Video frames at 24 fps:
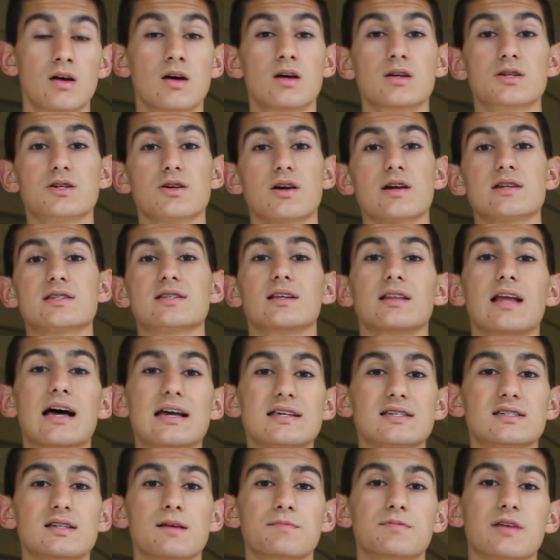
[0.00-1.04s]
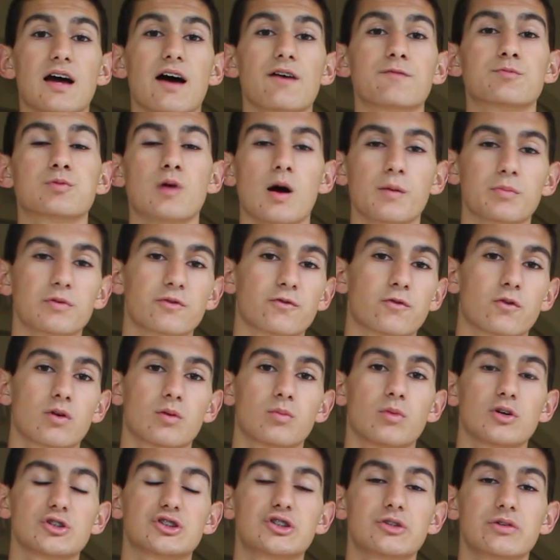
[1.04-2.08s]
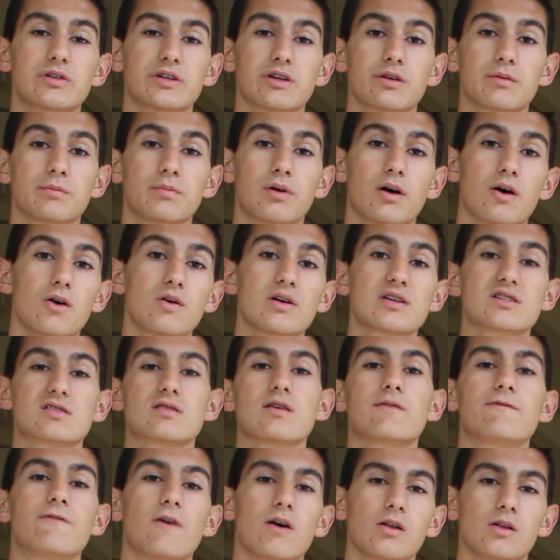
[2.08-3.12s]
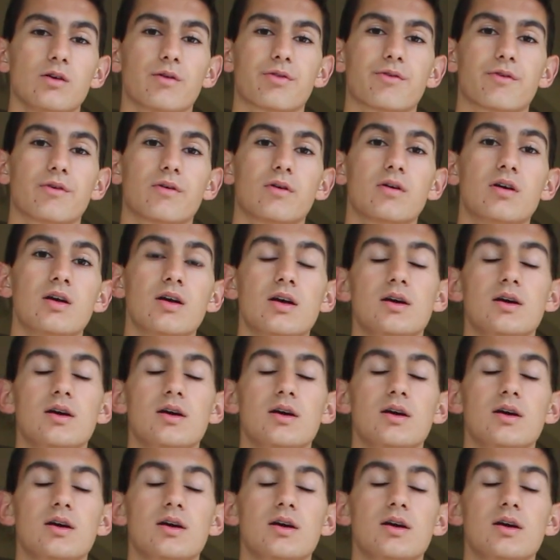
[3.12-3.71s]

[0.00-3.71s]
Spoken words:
So guys, the last step to have proper form while shooting your bow is the follow through.